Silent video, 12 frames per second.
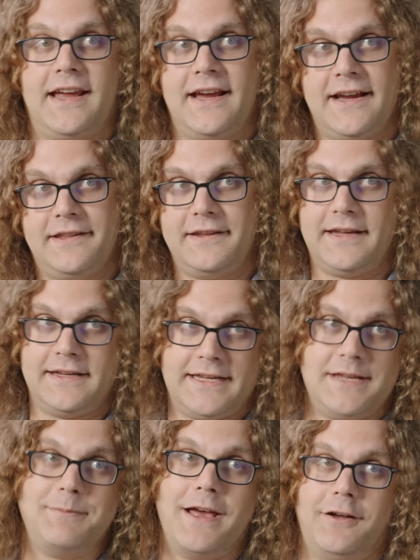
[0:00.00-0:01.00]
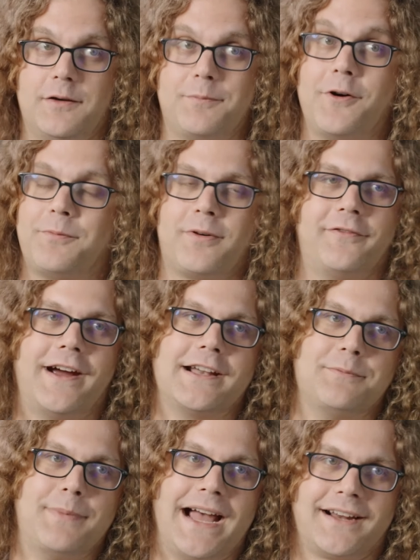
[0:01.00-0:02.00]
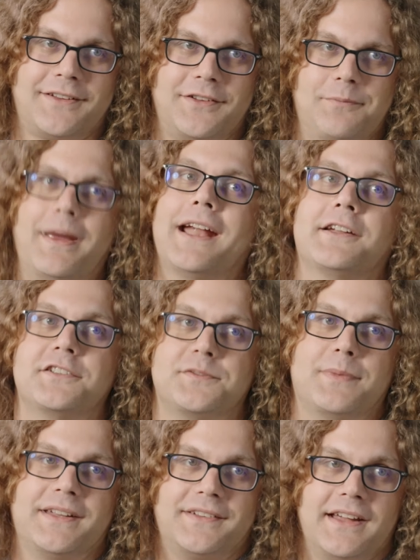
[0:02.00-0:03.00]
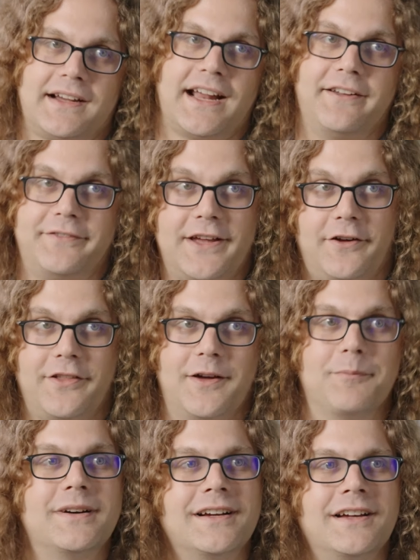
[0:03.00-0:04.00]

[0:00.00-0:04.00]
and the email are both provided back to management to kind of tell them